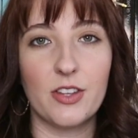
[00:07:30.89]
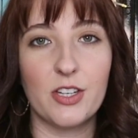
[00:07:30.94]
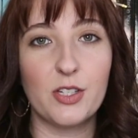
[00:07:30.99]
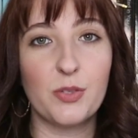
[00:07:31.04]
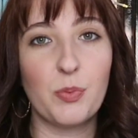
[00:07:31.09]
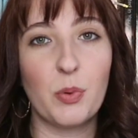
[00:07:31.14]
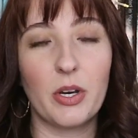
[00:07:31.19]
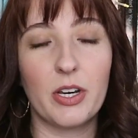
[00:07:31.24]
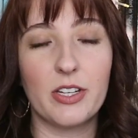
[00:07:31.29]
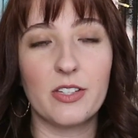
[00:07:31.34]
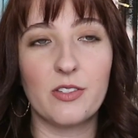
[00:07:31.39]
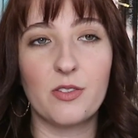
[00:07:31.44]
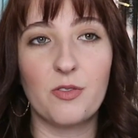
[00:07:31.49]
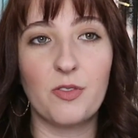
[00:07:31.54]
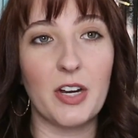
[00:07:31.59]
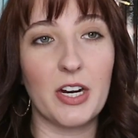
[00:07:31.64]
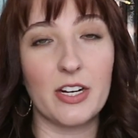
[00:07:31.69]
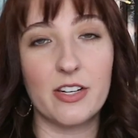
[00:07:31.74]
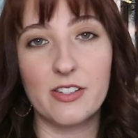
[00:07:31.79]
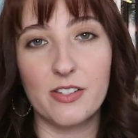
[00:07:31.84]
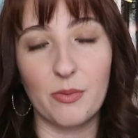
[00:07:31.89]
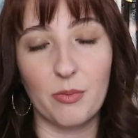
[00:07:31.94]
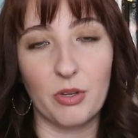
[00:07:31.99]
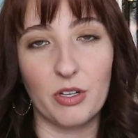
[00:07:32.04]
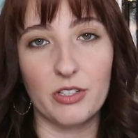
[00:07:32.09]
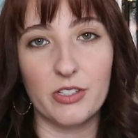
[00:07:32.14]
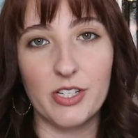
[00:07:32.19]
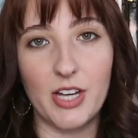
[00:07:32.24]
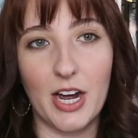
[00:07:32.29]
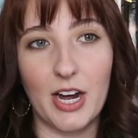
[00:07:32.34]
This book is very
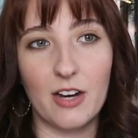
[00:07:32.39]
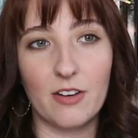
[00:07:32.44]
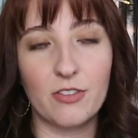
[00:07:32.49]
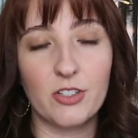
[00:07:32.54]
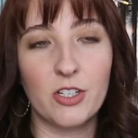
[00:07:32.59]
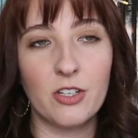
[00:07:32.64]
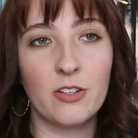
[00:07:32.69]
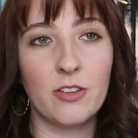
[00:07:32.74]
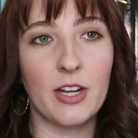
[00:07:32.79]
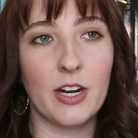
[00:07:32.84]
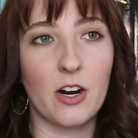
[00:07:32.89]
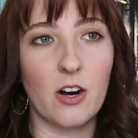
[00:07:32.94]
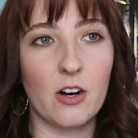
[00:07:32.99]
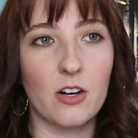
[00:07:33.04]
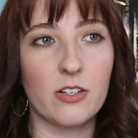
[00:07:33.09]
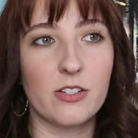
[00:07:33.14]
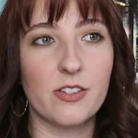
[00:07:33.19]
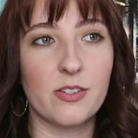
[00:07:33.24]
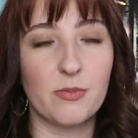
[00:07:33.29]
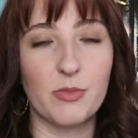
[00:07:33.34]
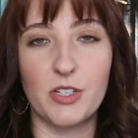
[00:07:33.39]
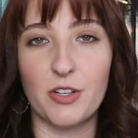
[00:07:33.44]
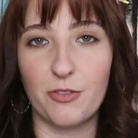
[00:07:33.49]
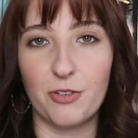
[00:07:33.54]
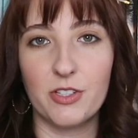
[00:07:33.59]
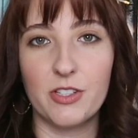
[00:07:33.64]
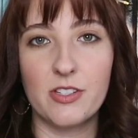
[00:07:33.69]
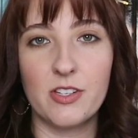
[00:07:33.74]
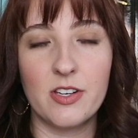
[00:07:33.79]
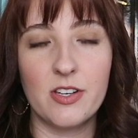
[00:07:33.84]
similar to After. There are some
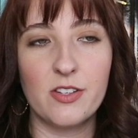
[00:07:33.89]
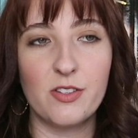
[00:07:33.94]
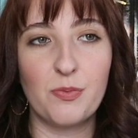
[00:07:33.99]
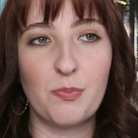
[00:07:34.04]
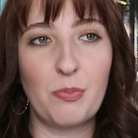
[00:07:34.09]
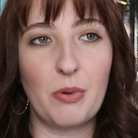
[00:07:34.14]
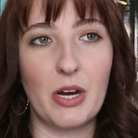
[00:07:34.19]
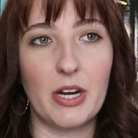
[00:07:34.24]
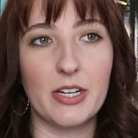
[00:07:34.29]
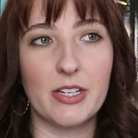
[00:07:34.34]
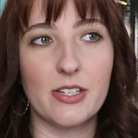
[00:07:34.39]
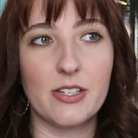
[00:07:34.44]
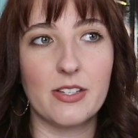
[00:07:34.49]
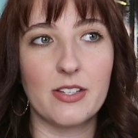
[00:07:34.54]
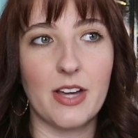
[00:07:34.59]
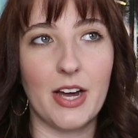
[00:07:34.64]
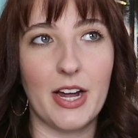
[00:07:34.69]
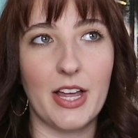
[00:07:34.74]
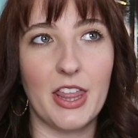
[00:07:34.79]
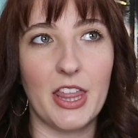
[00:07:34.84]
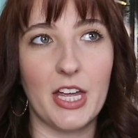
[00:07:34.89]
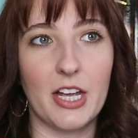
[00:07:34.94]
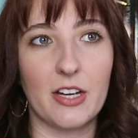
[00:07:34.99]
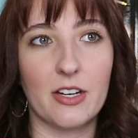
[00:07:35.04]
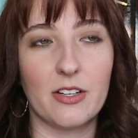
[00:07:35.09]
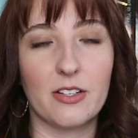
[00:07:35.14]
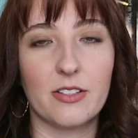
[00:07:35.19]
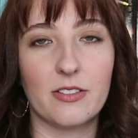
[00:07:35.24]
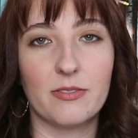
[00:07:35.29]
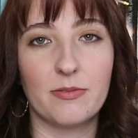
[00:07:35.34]
differences, but I
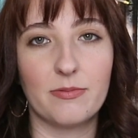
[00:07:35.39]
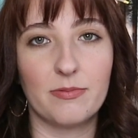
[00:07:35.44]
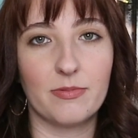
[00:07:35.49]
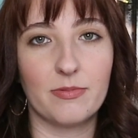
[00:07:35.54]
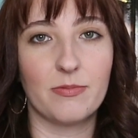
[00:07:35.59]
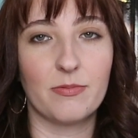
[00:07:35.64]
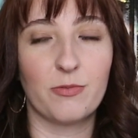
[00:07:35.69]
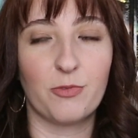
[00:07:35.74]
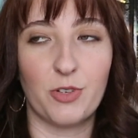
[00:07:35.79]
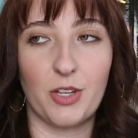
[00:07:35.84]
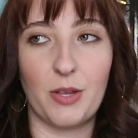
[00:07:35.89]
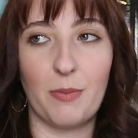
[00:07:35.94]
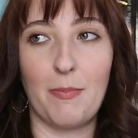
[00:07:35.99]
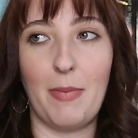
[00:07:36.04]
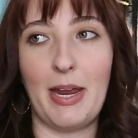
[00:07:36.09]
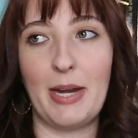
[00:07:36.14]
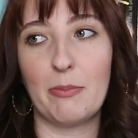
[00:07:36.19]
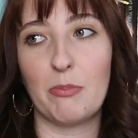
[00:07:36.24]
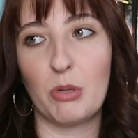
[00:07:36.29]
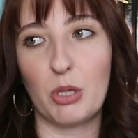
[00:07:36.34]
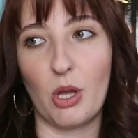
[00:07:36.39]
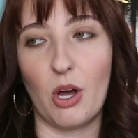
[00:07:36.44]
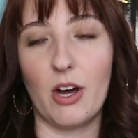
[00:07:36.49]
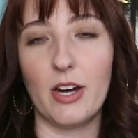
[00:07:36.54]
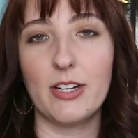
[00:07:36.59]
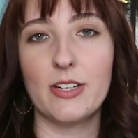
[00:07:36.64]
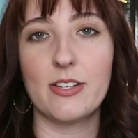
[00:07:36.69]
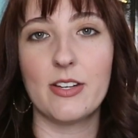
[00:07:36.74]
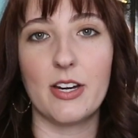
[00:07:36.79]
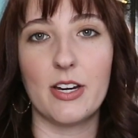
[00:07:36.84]
think for the main
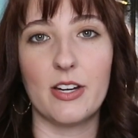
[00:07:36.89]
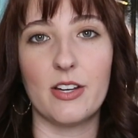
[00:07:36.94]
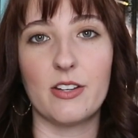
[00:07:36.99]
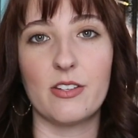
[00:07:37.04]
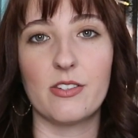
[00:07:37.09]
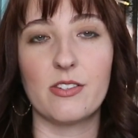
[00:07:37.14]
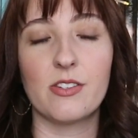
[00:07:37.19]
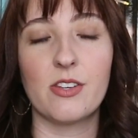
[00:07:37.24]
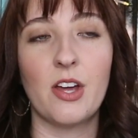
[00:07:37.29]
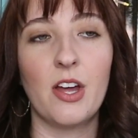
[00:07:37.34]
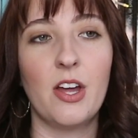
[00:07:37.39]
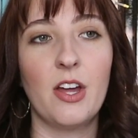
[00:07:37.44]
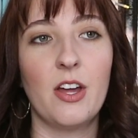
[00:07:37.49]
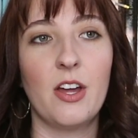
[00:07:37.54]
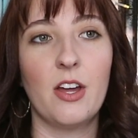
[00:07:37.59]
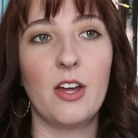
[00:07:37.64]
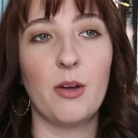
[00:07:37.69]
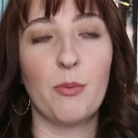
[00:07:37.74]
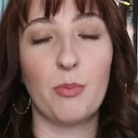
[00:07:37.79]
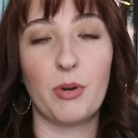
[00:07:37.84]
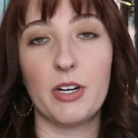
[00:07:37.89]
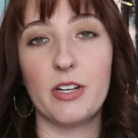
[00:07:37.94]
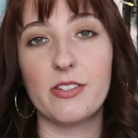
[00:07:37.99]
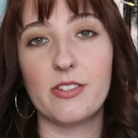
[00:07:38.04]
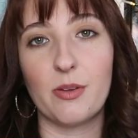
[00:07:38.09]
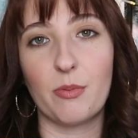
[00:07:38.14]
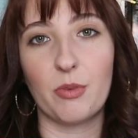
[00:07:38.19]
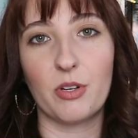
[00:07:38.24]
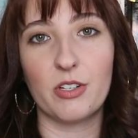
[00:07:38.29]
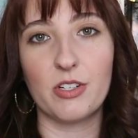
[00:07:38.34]
plot, it is pretty
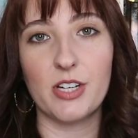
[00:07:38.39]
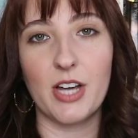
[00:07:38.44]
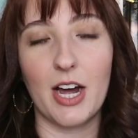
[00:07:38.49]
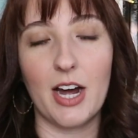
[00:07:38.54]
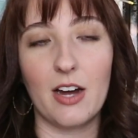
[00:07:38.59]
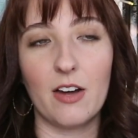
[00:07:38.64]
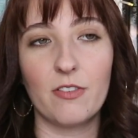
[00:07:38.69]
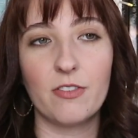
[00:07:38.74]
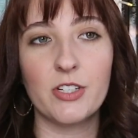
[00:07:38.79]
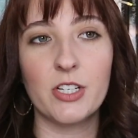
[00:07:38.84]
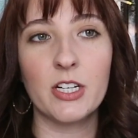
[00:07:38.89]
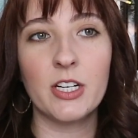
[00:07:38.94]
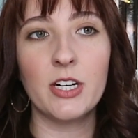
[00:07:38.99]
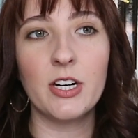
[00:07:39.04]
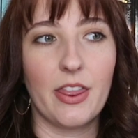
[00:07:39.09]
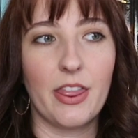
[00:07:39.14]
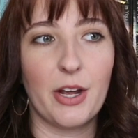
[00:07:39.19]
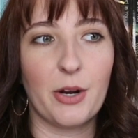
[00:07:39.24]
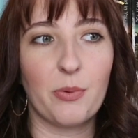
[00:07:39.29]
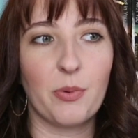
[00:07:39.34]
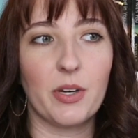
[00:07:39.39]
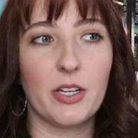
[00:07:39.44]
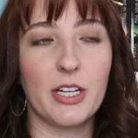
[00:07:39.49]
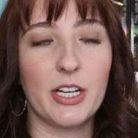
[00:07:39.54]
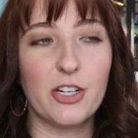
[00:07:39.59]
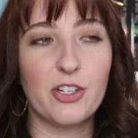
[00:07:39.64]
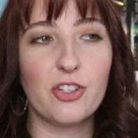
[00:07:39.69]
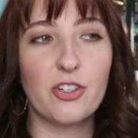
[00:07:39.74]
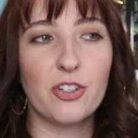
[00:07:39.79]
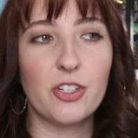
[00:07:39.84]
similar to after. Their
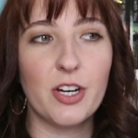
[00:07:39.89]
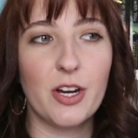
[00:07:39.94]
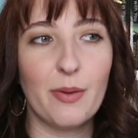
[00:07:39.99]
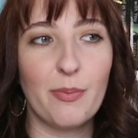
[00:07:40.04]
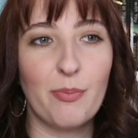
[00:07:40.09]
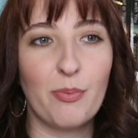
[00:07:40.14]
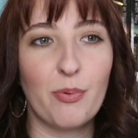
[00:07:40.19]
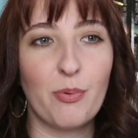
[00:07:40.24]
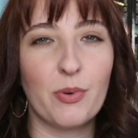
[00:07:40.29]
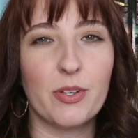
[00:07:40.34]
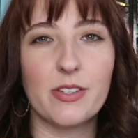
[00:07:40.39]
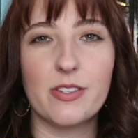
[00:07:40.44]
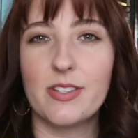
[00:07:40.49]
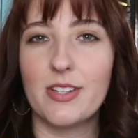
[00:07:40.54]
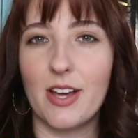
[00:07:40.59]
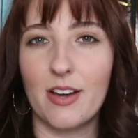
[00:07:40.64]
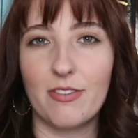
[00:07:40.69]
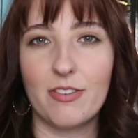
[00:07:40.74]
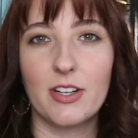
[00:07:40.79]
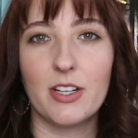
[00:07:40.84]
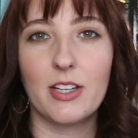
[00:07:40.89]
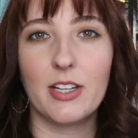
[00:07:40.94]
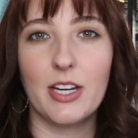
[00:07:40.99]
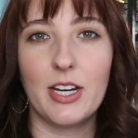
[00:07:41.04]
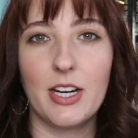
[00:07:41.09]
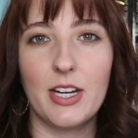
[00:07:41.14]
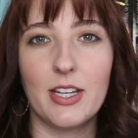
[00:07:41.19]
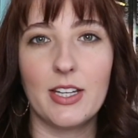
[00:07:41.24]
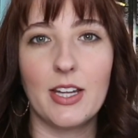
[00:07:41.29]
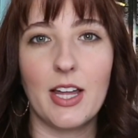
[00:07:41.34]
relationship was
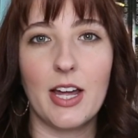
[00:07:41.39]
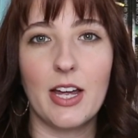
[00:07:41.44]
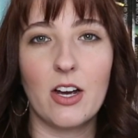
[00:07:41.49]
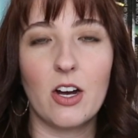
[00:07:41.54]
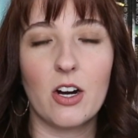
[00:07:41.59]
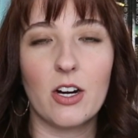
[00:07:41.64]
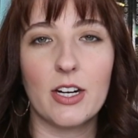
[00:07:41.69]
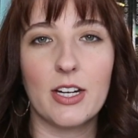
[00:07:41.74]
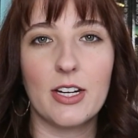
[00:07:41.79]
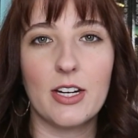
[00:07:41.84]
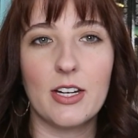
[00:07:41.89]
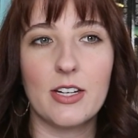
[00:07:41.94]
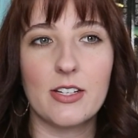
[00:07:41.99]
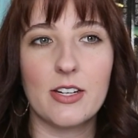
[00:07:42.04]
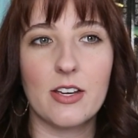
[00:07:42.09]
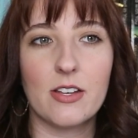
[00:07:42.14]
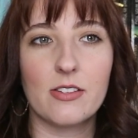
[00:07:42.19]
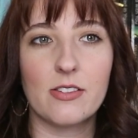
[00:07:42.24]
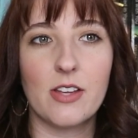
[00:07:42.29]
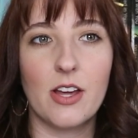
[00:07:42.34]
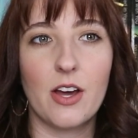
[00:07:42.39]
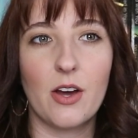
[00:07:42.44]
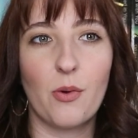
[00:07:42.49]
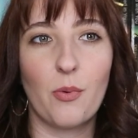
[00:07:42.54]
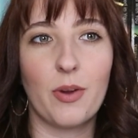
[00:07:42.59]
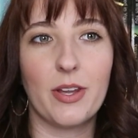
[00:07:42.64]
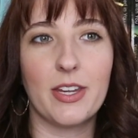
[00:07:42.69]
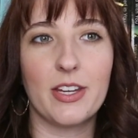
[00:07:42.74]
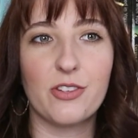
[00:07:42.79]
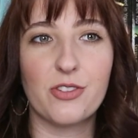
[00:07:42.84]
definitely like Hardin and Tessa
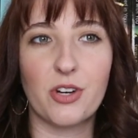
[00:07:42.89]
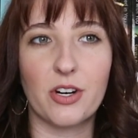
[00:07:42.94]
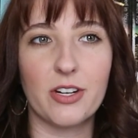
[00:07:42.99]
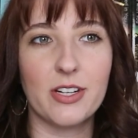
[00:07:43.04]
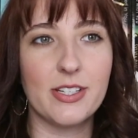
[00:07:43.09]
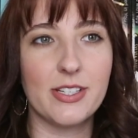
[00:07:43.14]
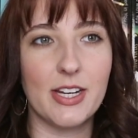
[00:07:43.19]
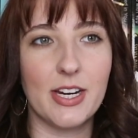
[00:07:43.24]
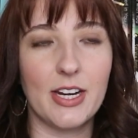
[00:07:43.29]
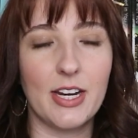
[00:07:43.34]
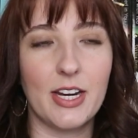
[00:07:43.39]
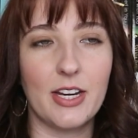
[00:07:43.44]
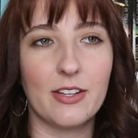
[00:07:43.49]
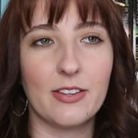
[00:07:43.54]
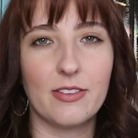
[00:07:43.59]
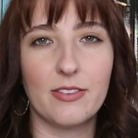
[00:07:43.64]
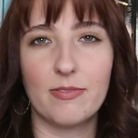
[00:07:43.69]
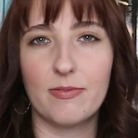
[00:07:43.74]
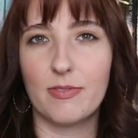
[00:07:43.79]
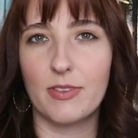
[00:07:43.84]
when they started dating.